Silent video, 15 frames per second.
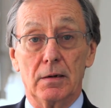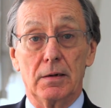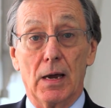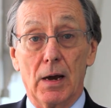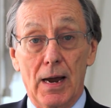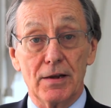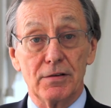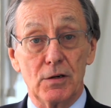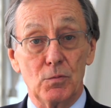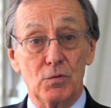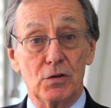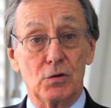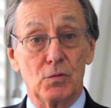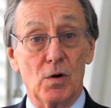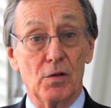Now, as it
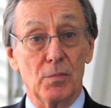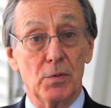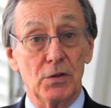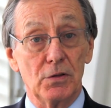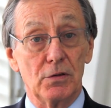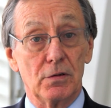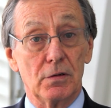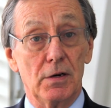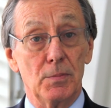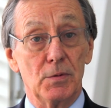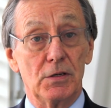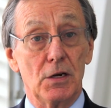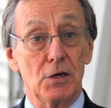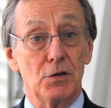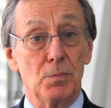was a 12-month
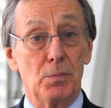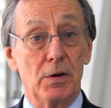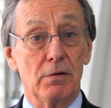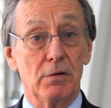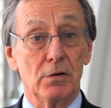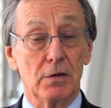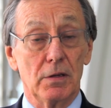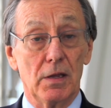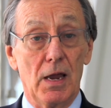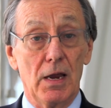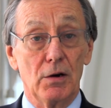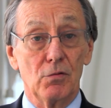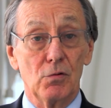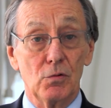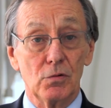limitation period under the
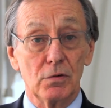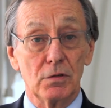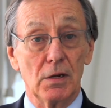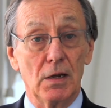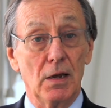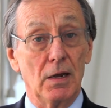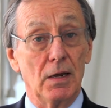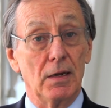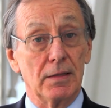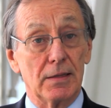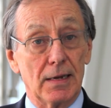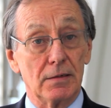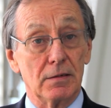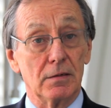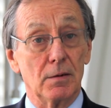Hague Rules,
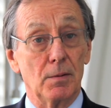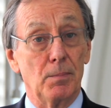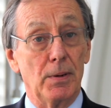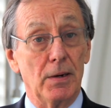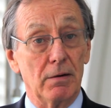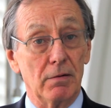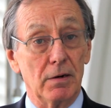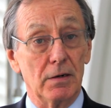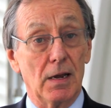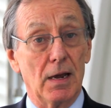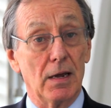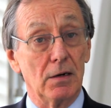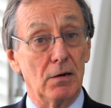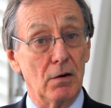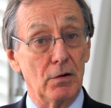that period
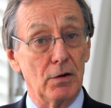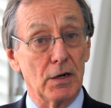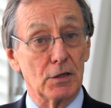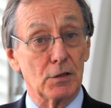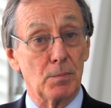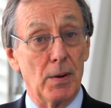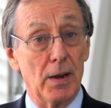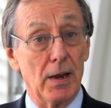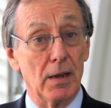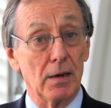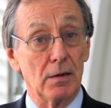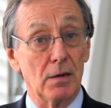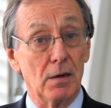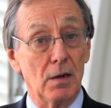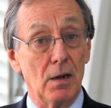had long
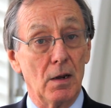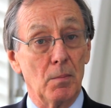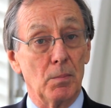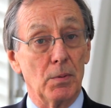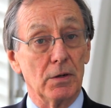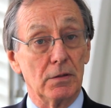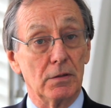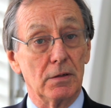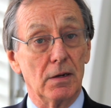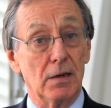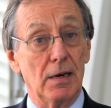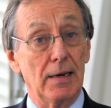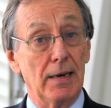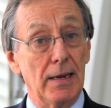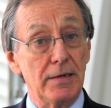expired. But
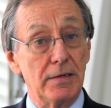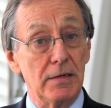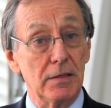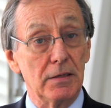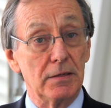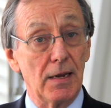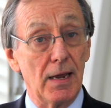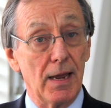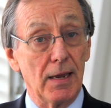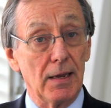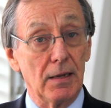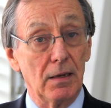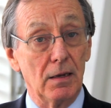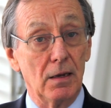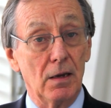late in the
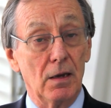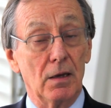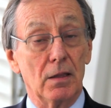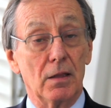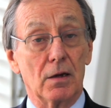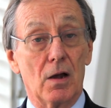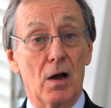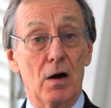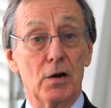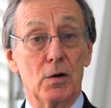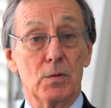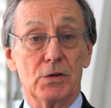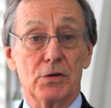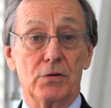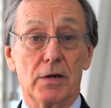day, the
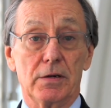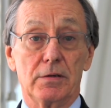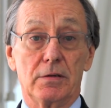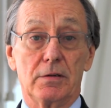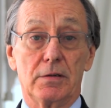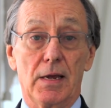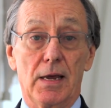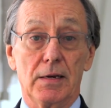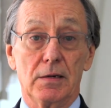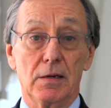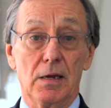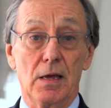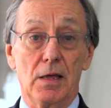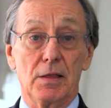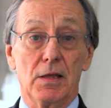cargo interest said
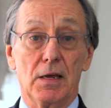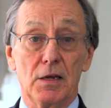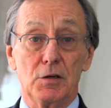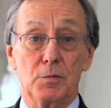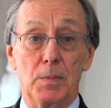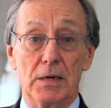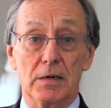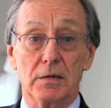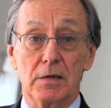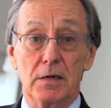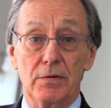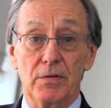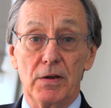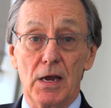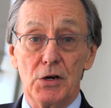there has been a
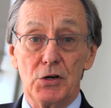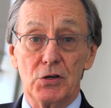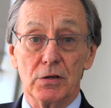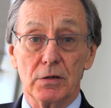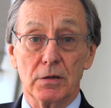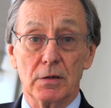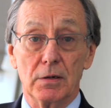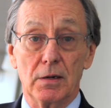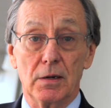deviation.